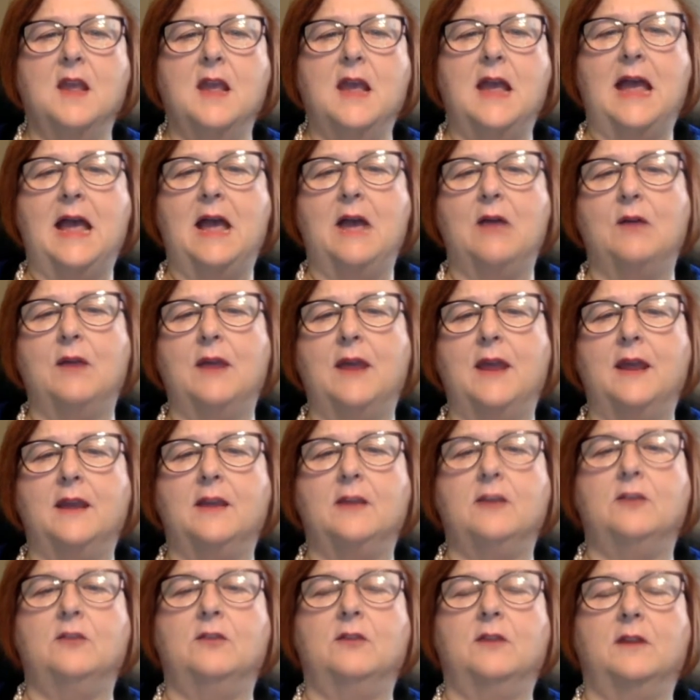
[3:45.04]
How
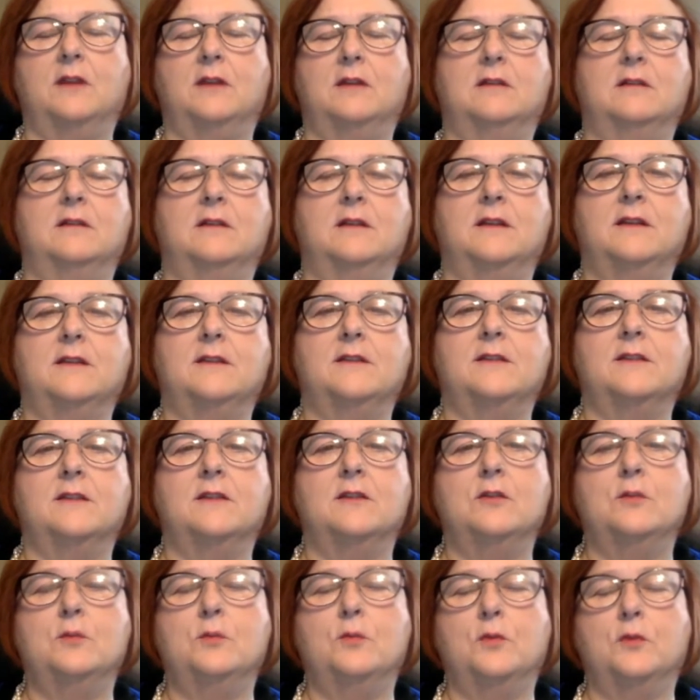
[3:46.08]
accurate is a
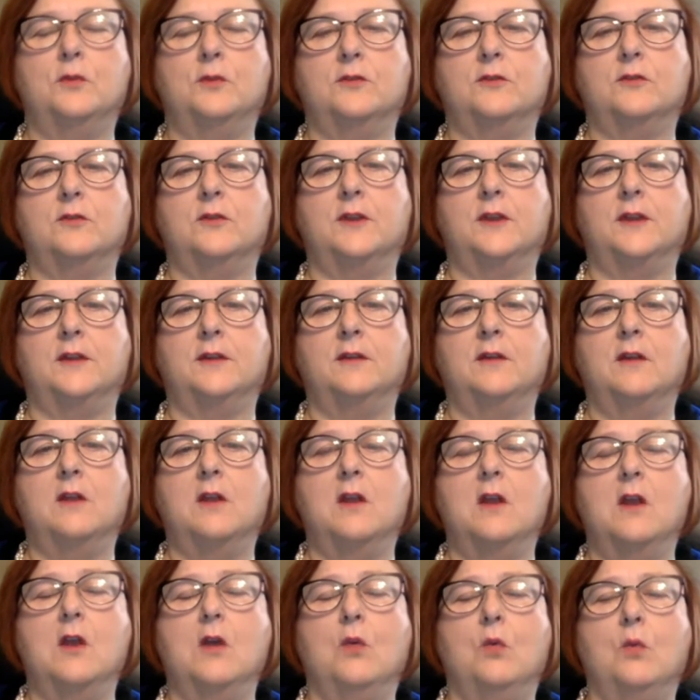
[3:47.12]
newborn screen?
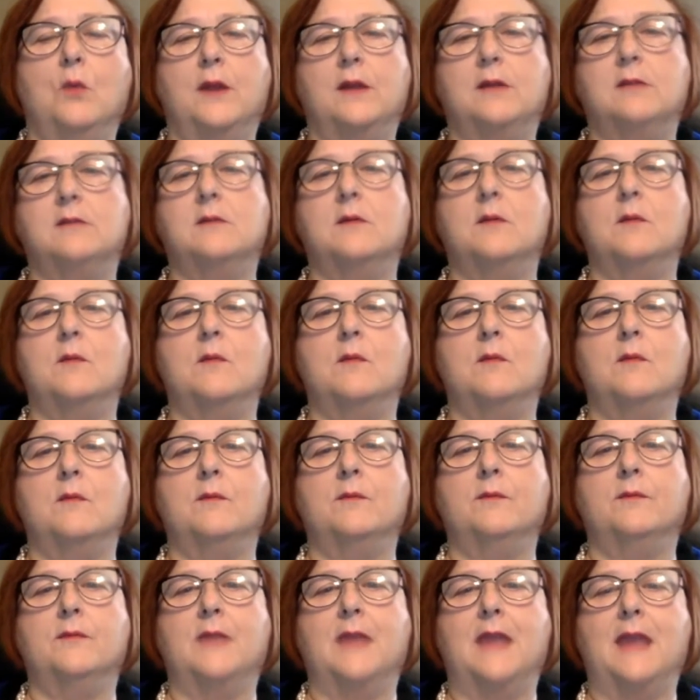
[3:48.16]
Well,
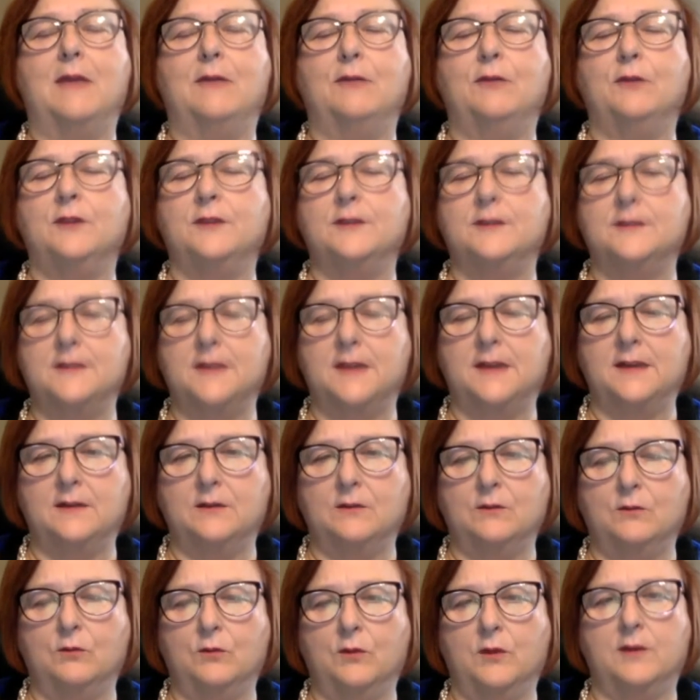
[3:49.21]
every
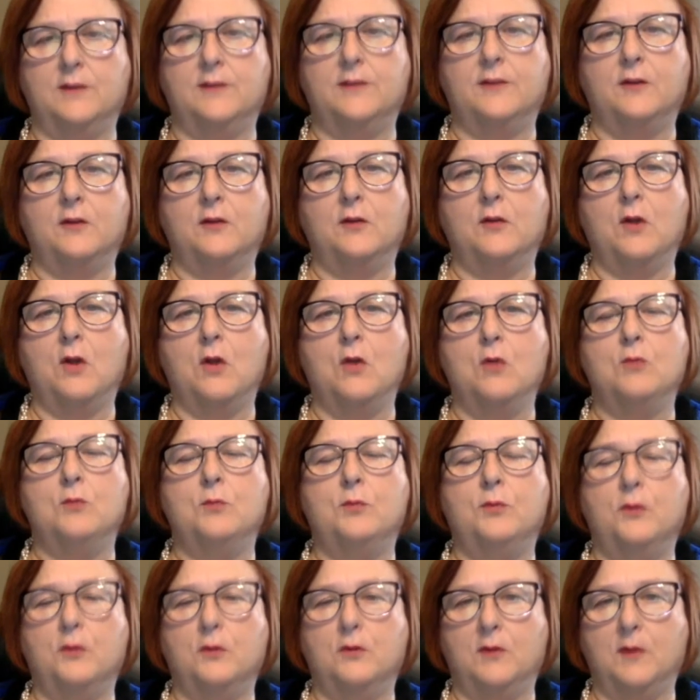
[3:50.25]
state runs their own
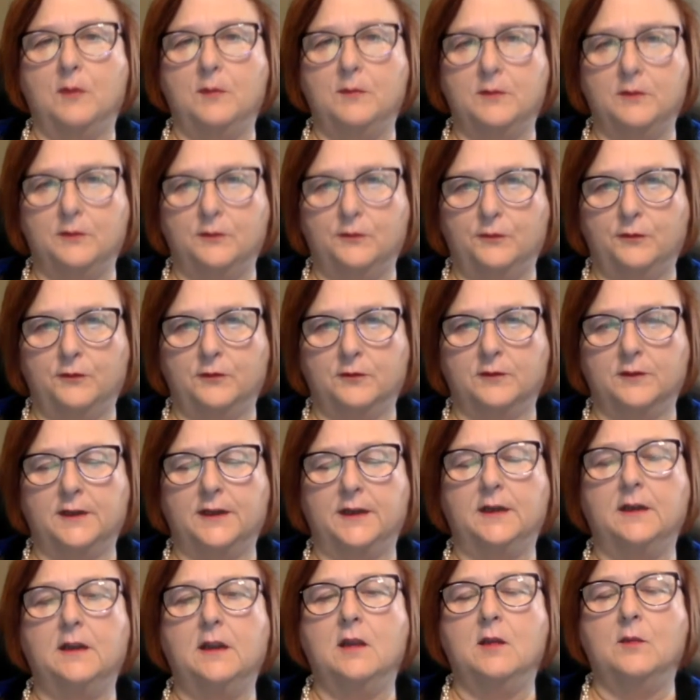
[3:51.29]
program
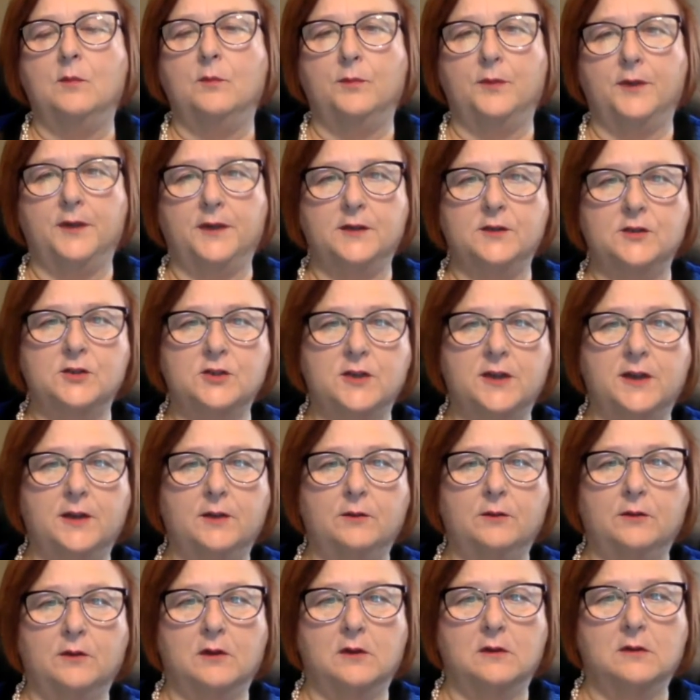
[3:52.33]
differently, but in
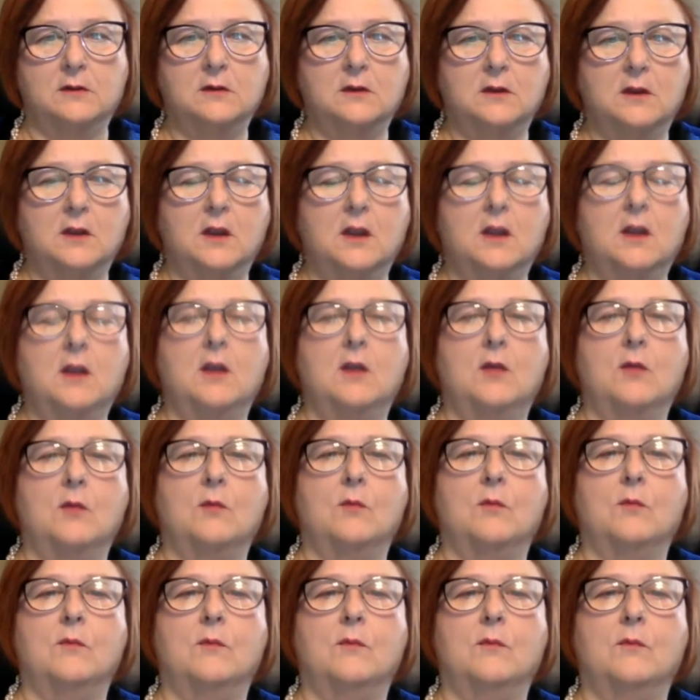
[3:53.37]
general,
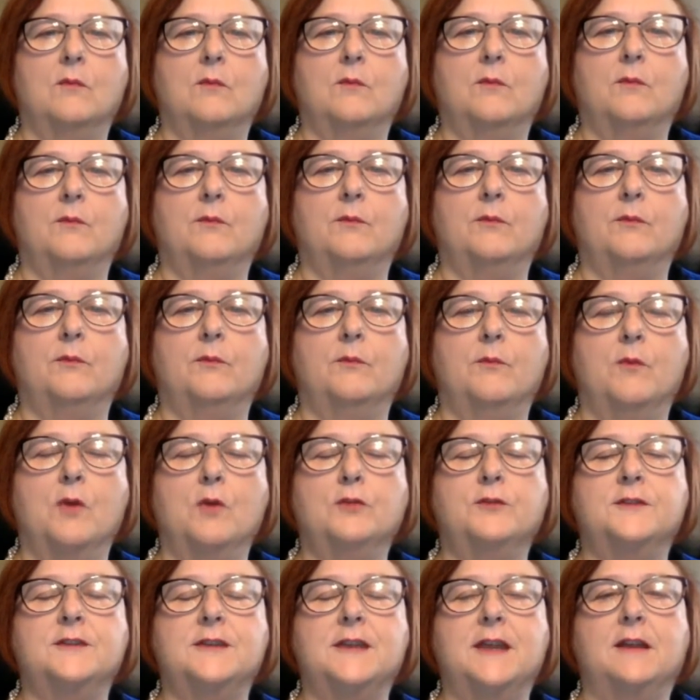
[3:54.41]

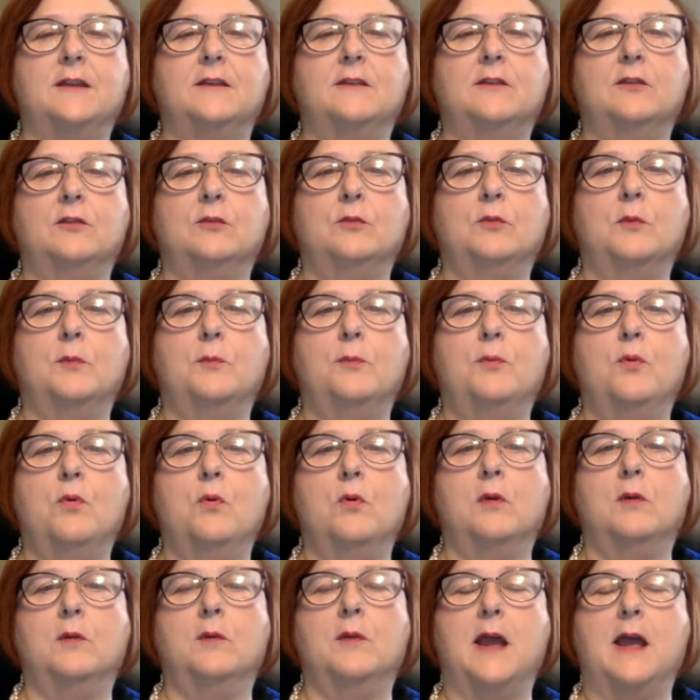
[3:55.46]
most states
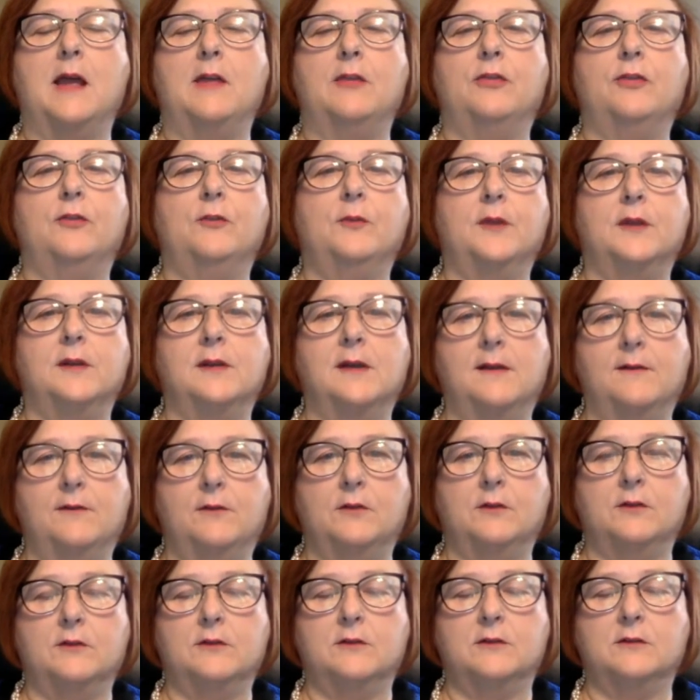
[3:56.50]
report on 3
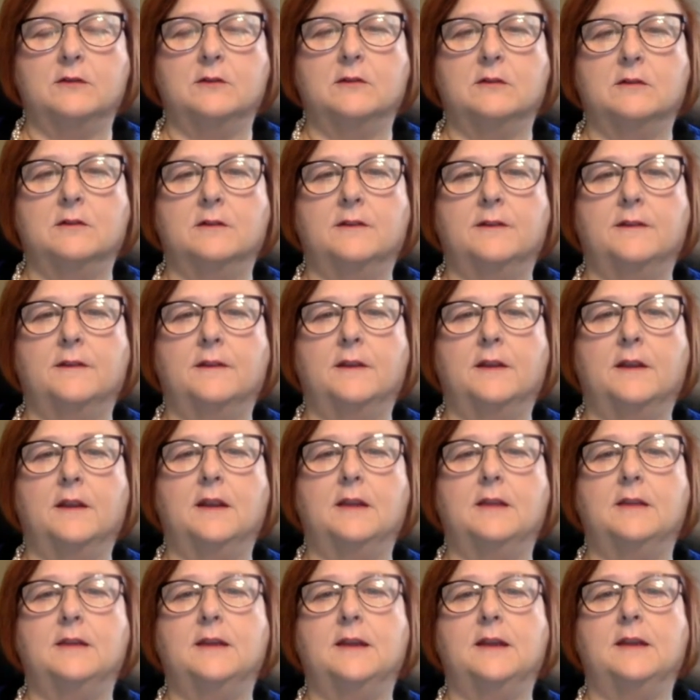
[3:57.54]
levels.
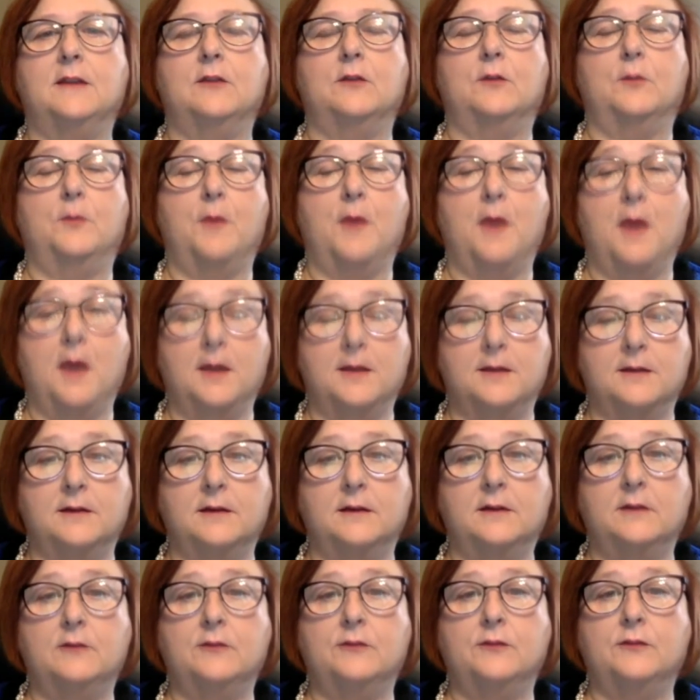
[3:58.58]
It's either
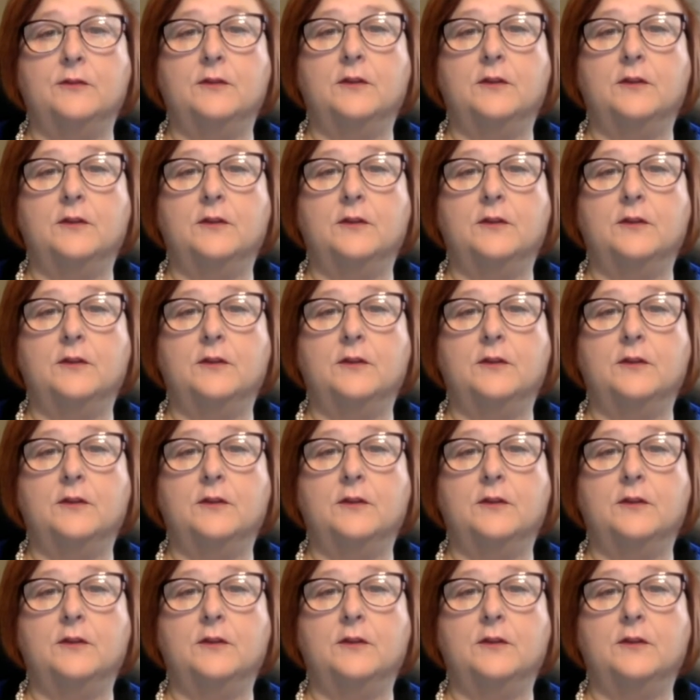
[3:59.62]
positive,